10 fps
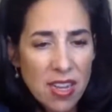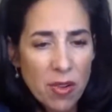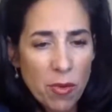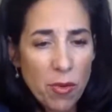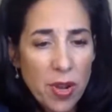
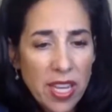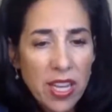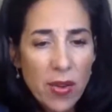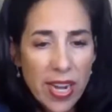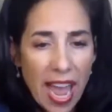really
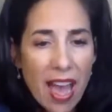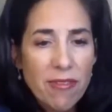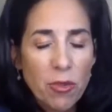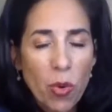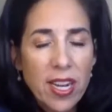going
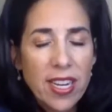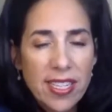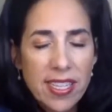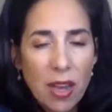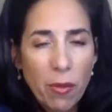after what it
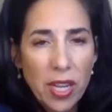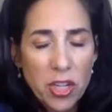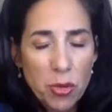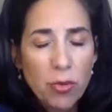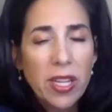is that we
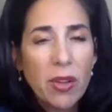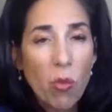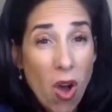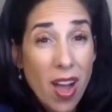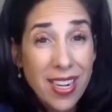truly
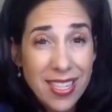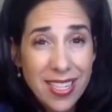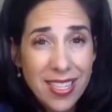want.